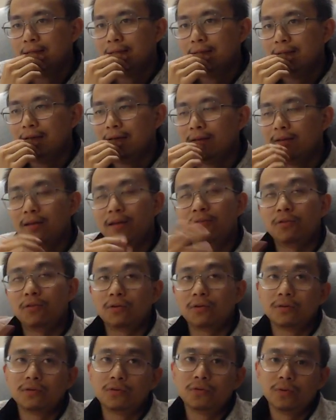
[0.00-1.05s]
if
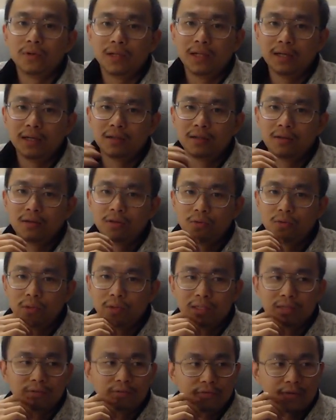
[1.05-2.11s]
you're doing like 3
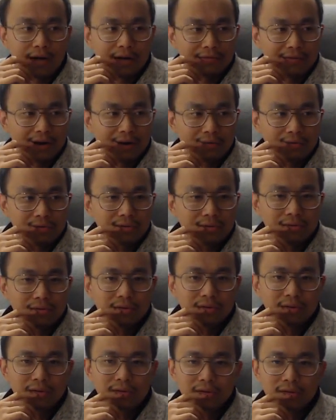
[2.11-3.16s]
to 5 hours
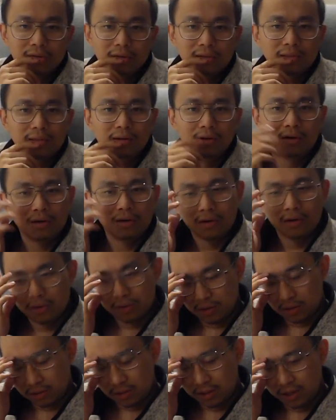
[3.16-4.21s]

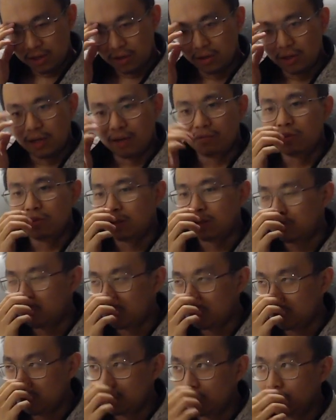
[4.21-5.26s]
a day on average,
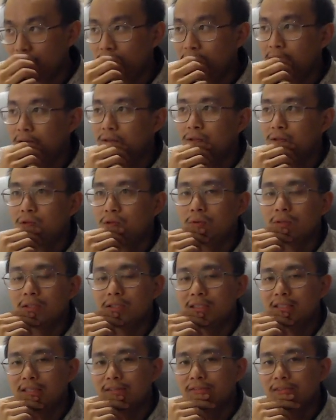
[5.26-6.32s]
especially since you can also do it
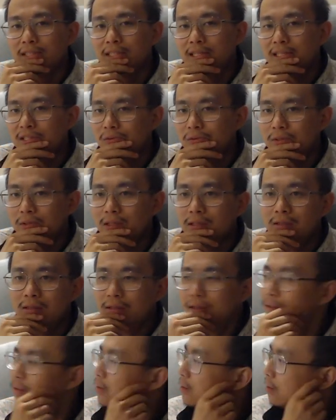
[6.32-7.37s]
7 days a week,
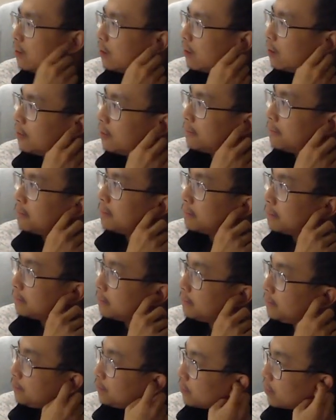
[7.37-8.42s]

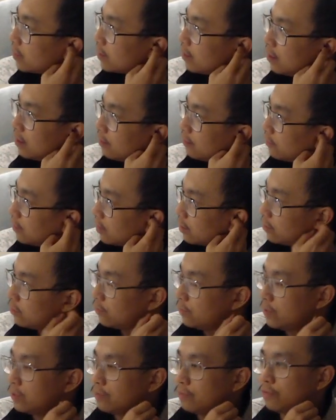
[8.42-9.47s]
of like
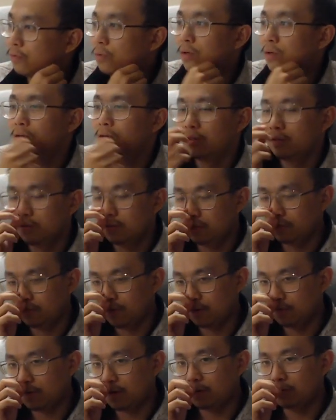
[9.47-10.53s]
3 to 4 to
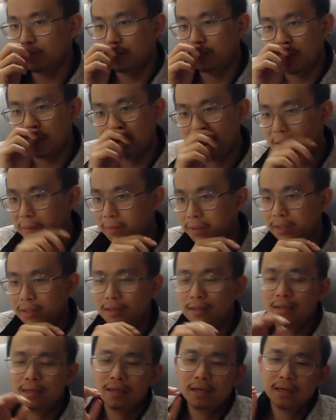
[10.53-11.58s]
5 hours a day, maybe,
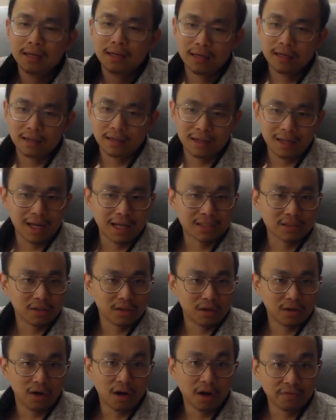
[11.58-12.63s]
as
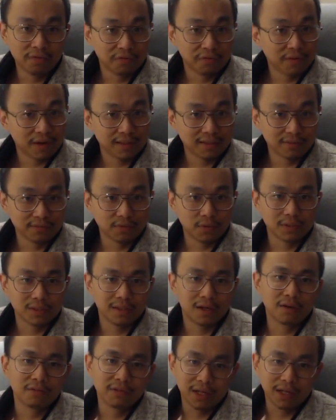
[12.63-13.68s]
of effective ones,
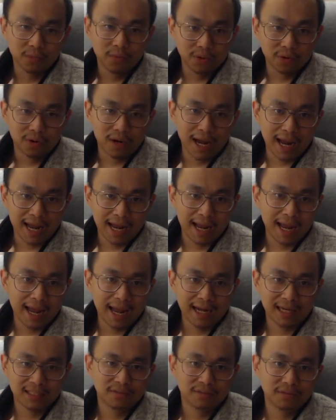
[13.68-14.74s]
of like when you're
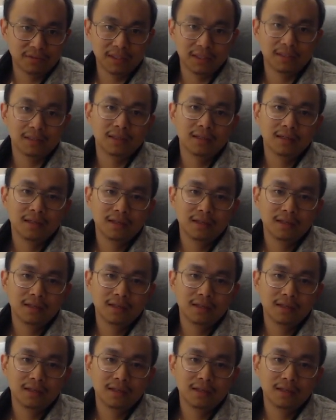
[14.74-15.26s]
actively